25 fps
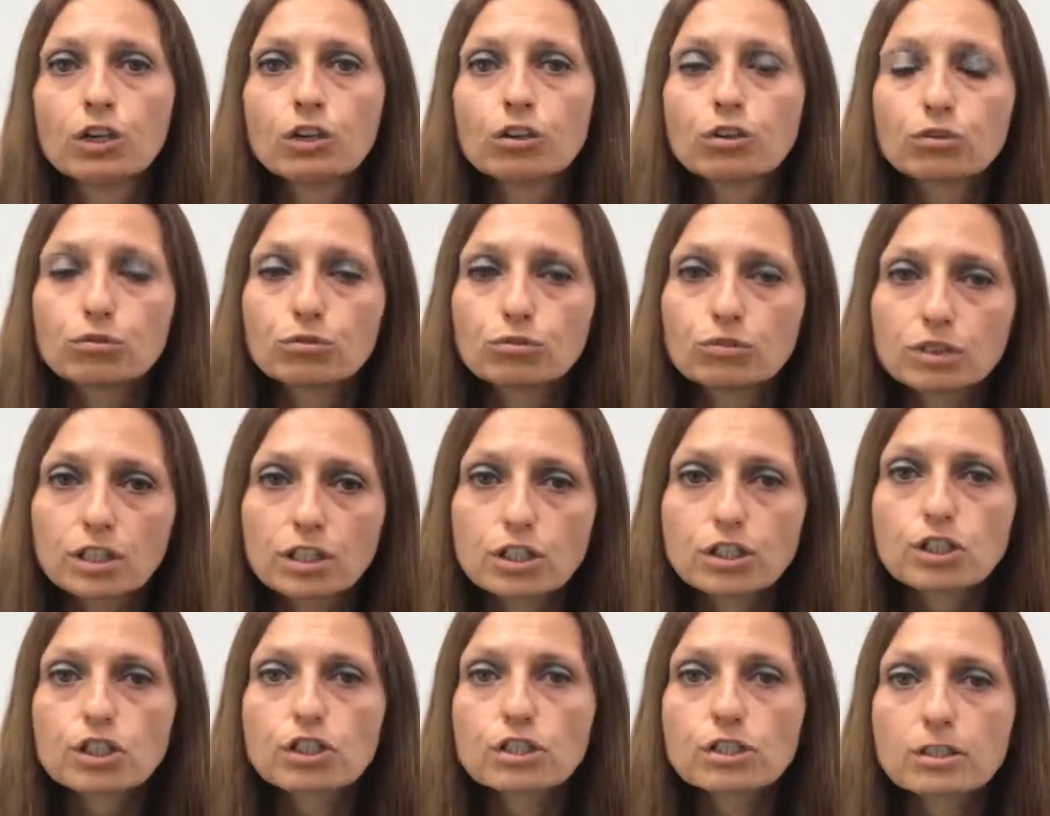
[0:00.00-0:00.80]
Through
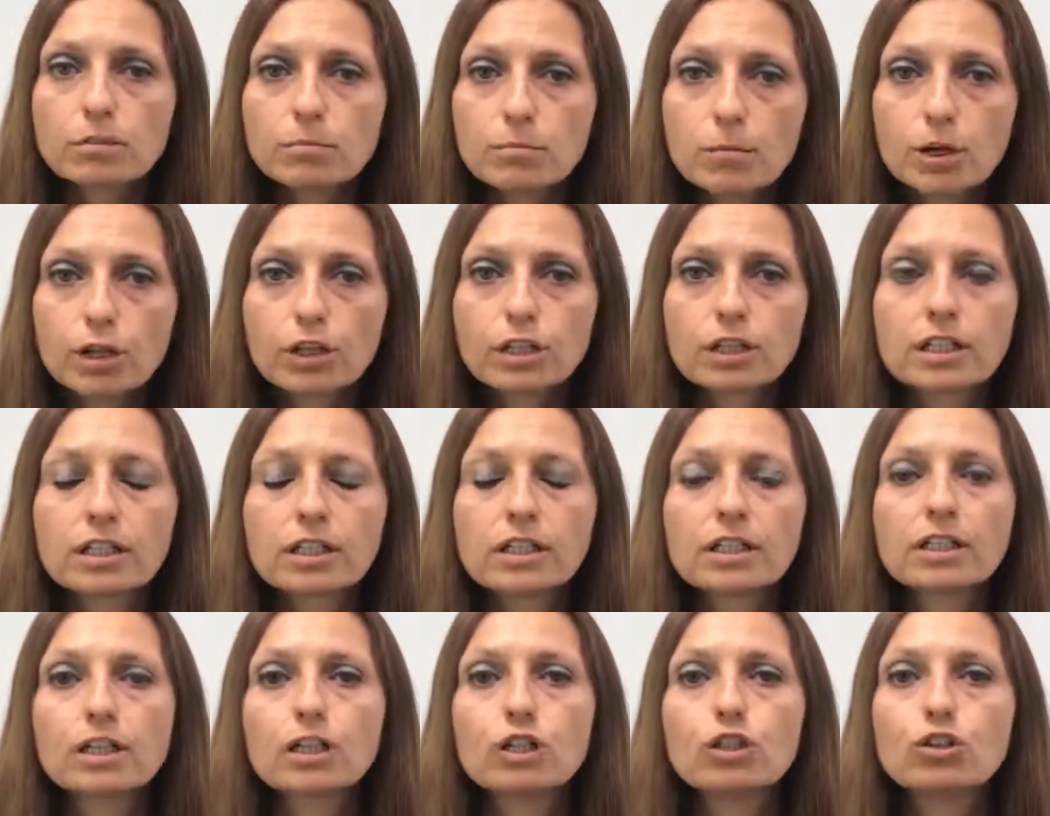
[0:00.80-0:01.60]
digital
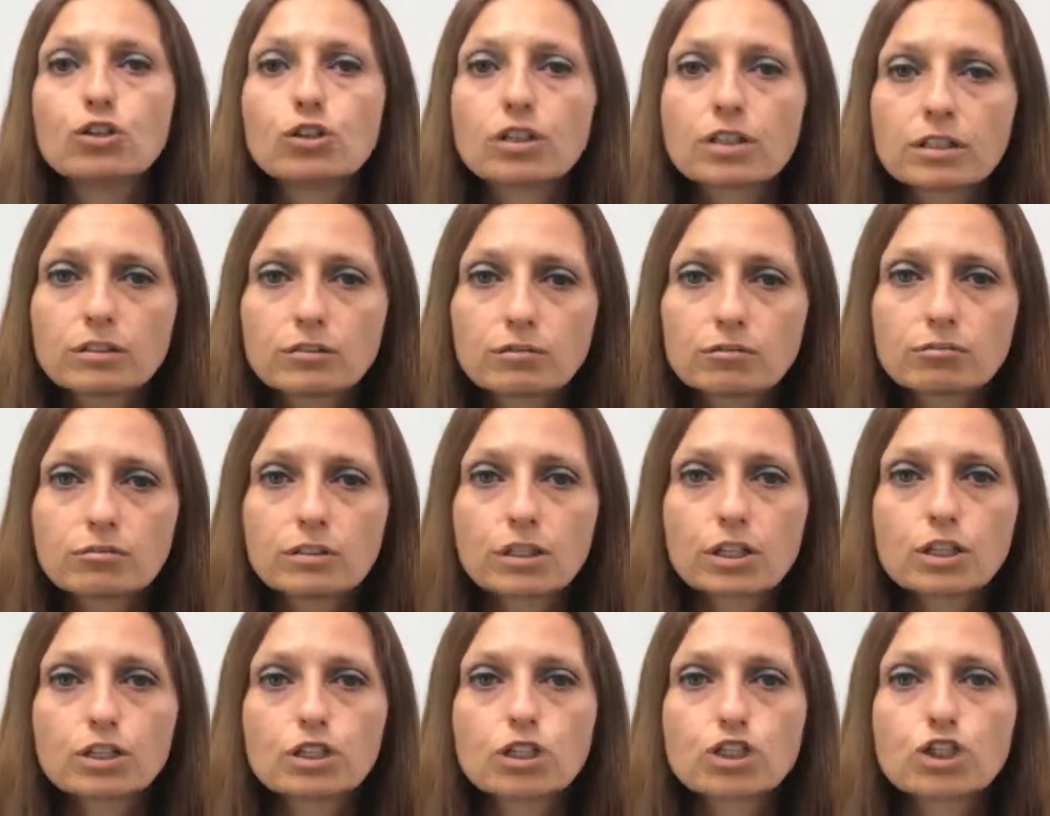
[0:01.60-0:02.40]
marketing, you can
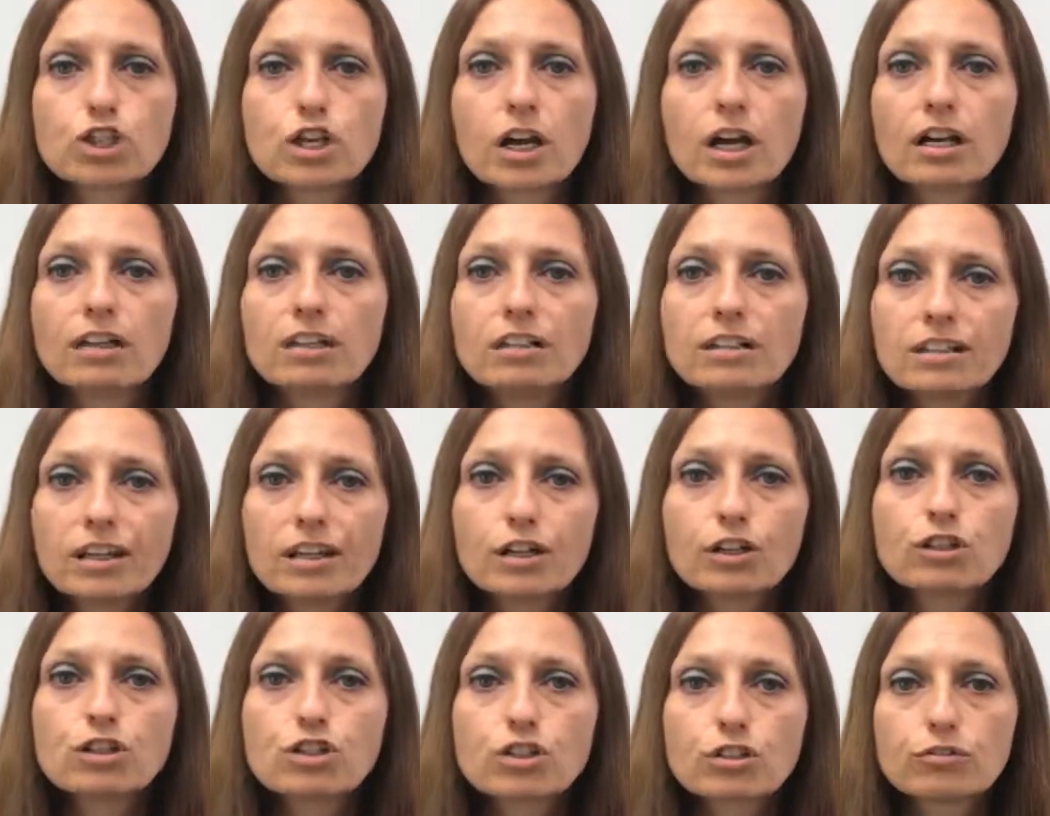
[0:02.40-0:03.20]
reach a
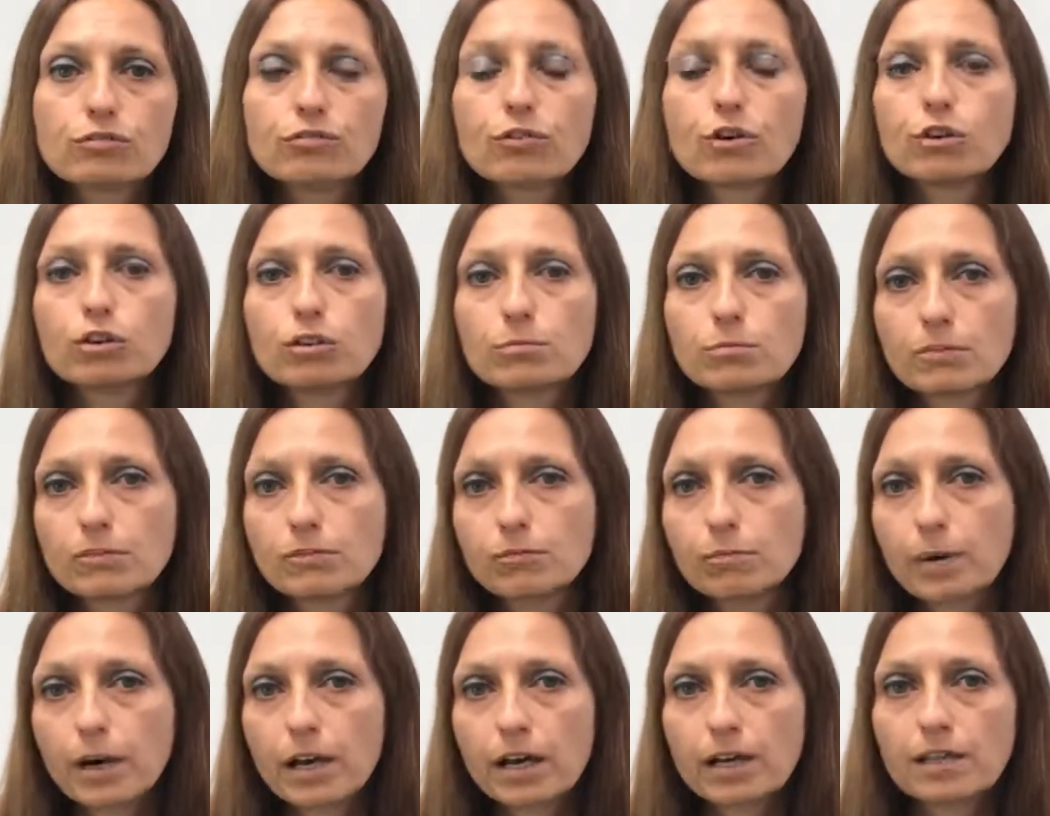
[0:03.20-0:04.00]
larger volume
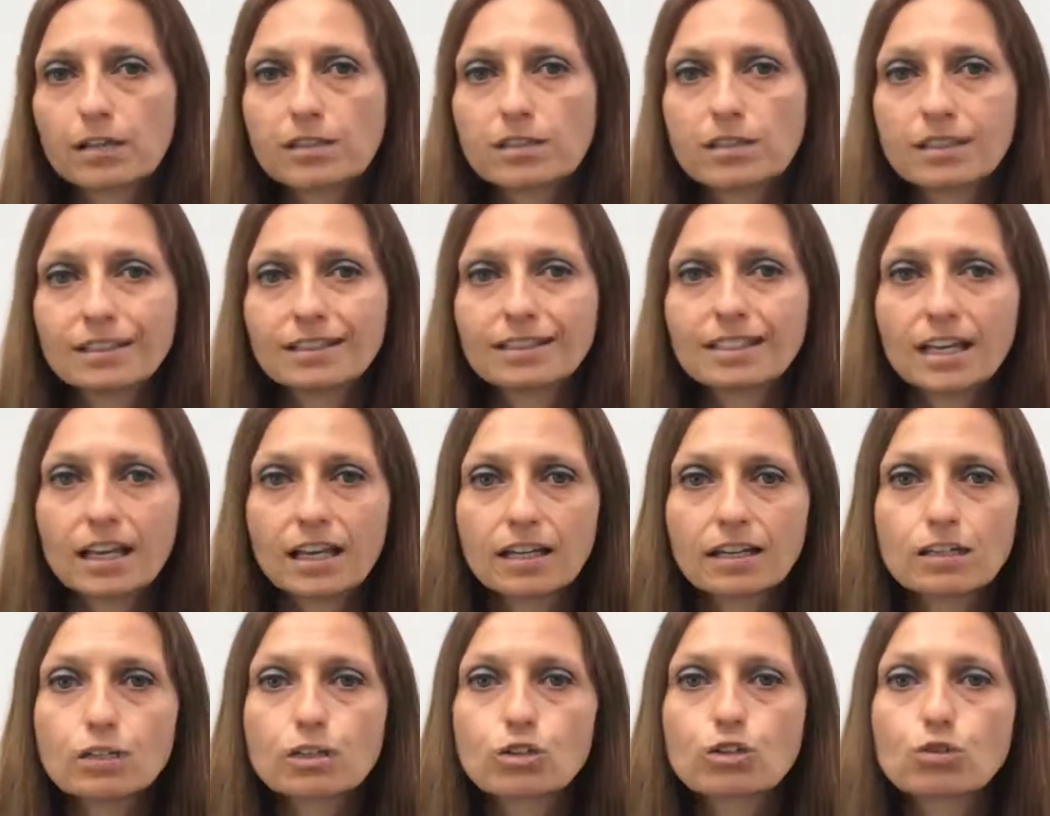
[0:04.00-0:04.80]
of buyers and
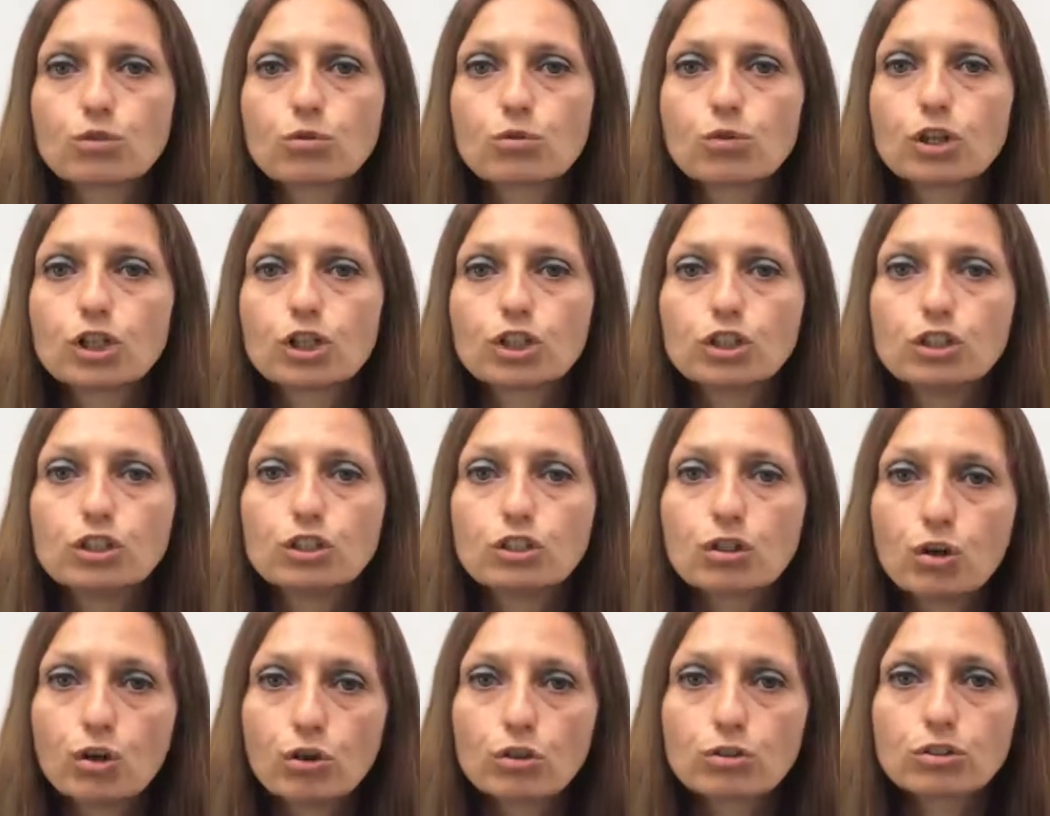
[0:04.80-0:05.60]
tenants who are
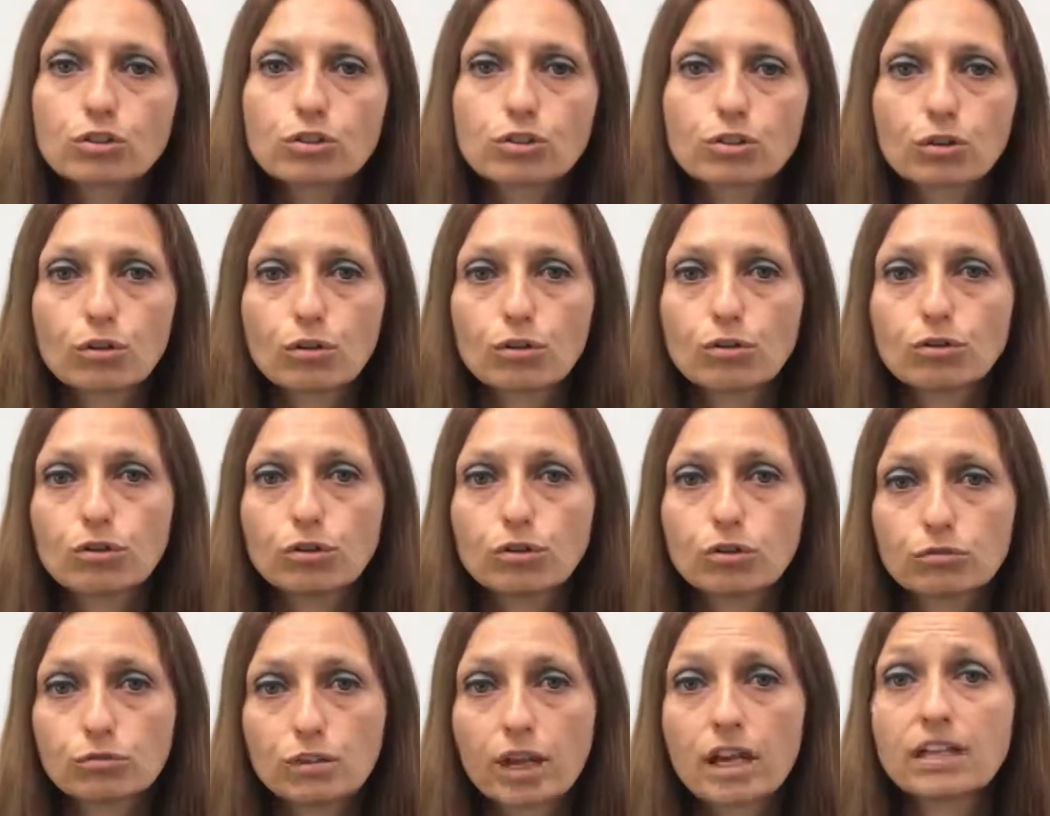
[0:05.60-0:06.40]
not on
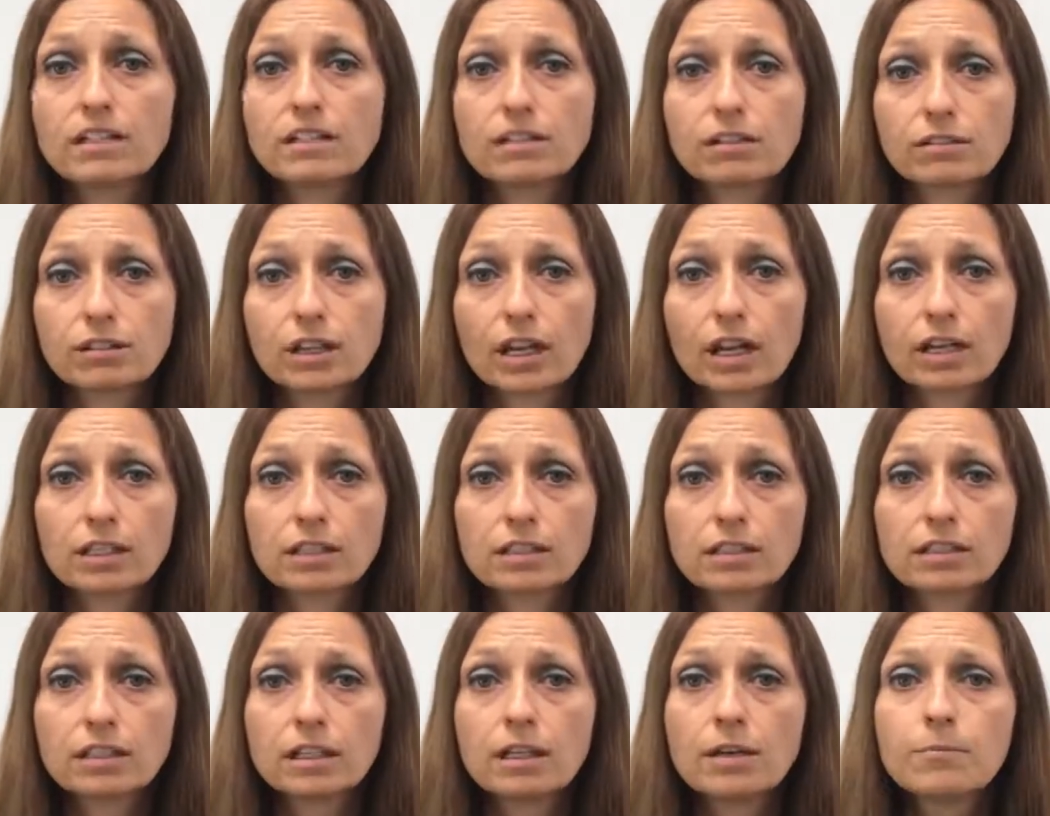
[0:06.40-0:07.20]
your radar
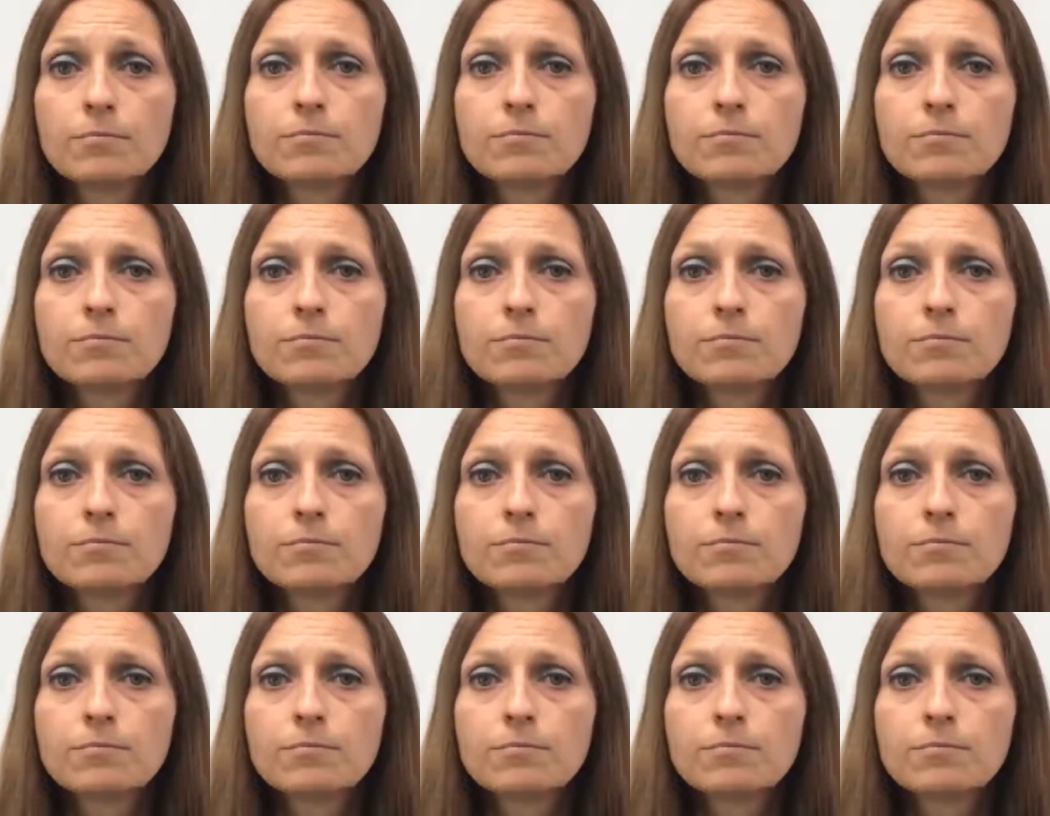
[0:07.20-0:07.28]
yet,